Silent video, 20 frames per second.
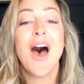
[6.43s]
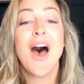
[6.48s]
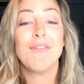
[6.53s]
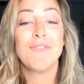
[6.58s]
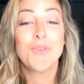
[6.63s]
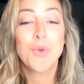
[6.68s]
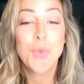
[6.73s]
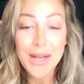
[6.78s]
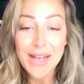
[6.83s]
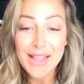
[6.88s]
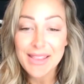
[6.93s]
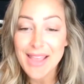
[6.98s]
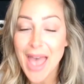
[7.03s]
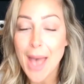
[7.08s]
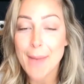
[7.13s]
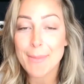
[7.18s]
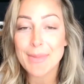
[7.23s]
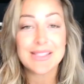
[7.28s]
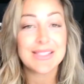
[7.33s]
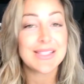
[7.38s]
of quitting the
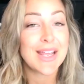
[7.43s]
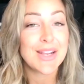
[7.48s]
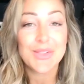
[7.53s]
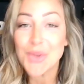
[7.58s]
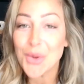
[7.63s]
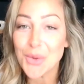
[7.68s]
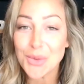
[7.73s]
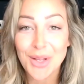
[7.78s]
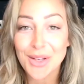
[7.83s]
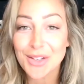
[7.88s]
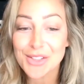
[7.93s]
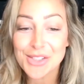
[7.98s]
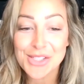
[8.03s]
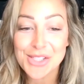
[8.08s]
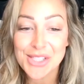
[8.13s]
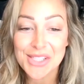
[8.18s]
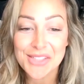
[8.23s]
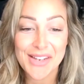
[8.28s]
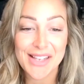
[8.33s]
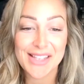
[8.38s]
habits that no longer
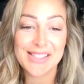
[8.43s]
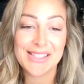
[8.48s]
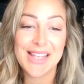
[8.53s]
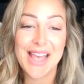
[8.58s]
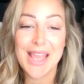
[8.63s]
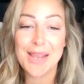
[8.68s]
serve us.